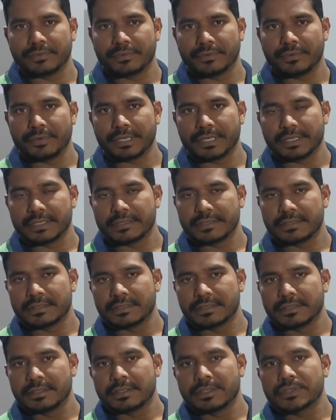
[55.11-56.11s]
Okay,
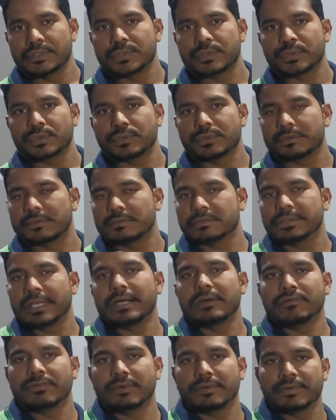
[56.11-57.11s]
so
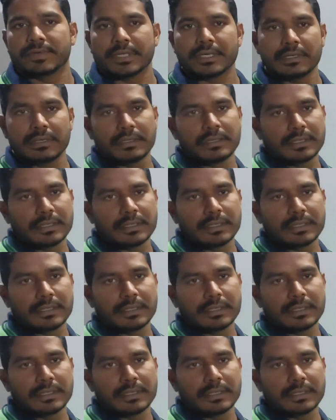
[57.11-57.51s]
that will be the